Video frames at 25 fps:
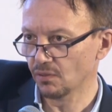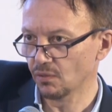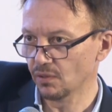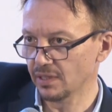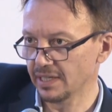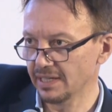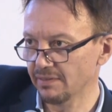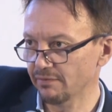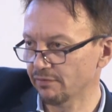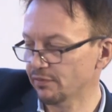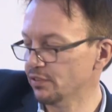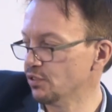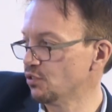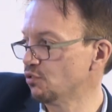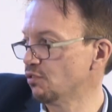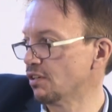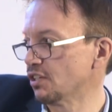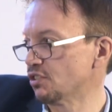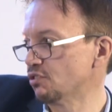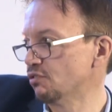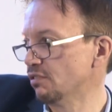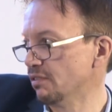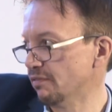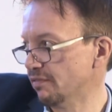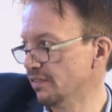
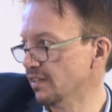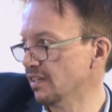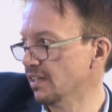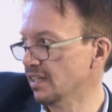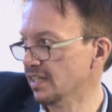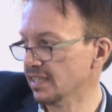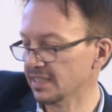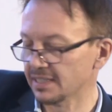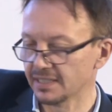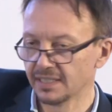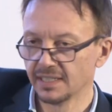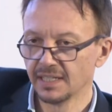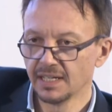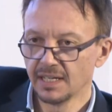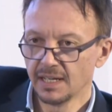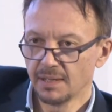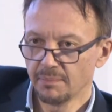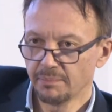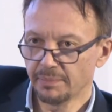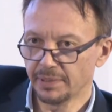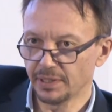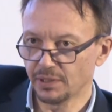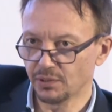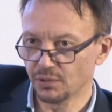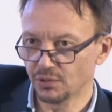infrastructure, if you like.
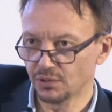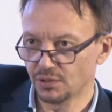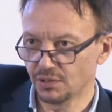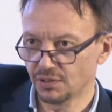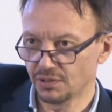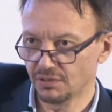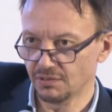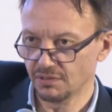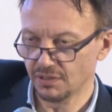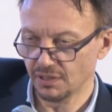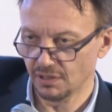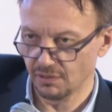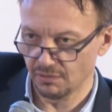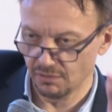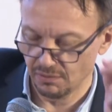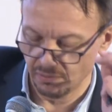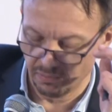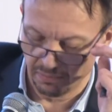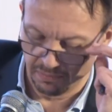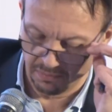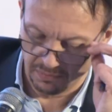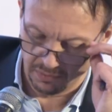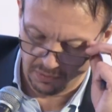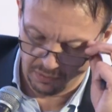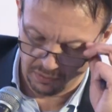Because
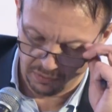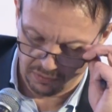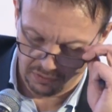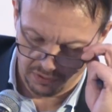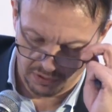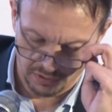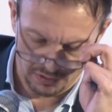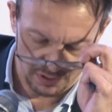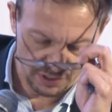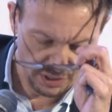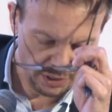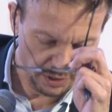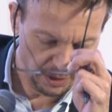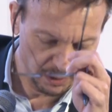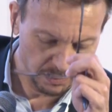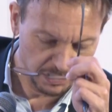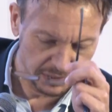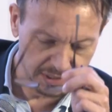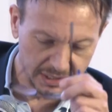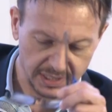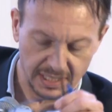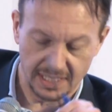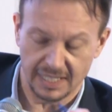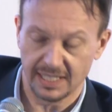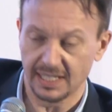
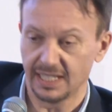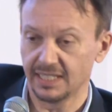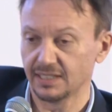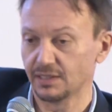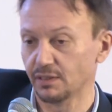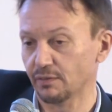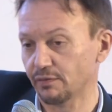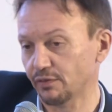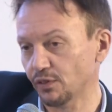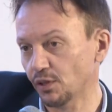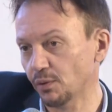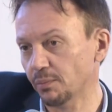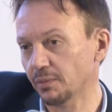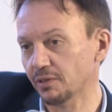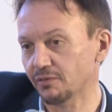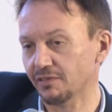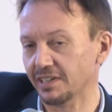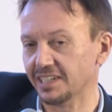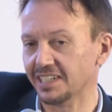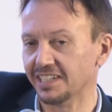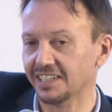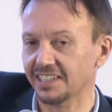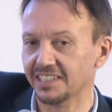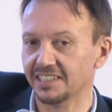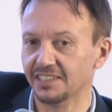as a former
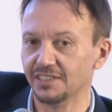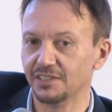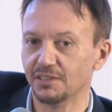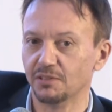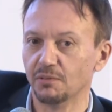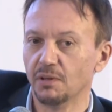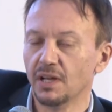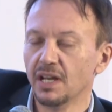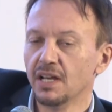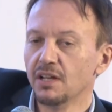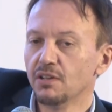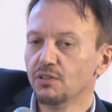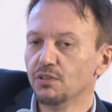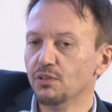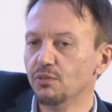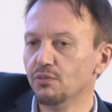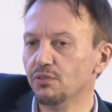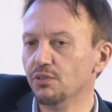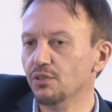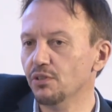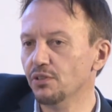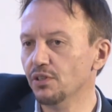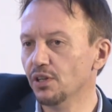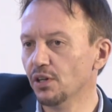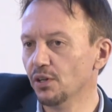regulator,
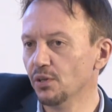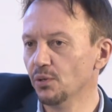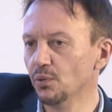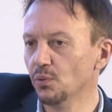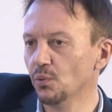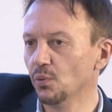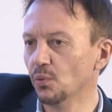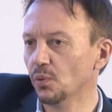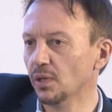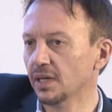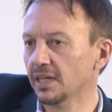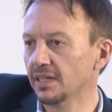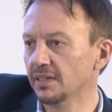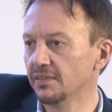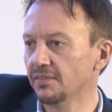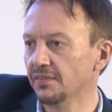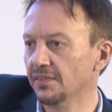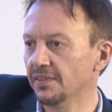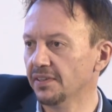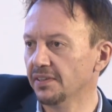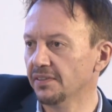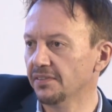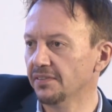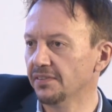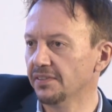
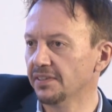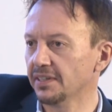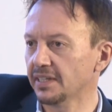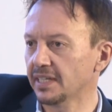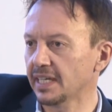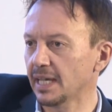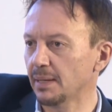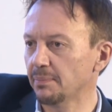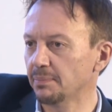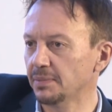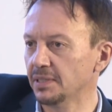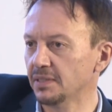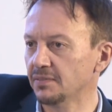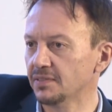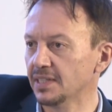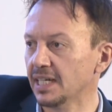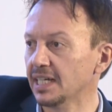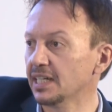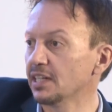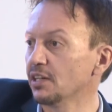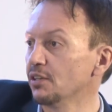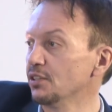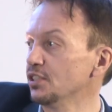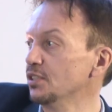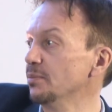the captives are
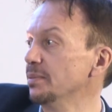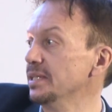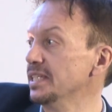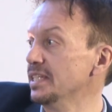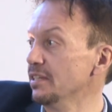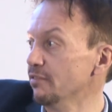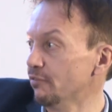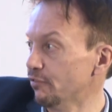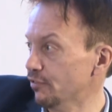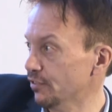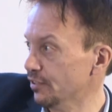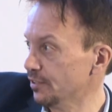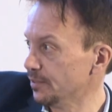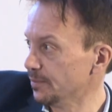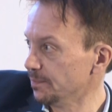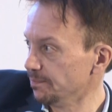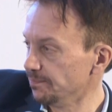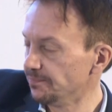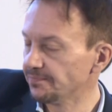going to be different.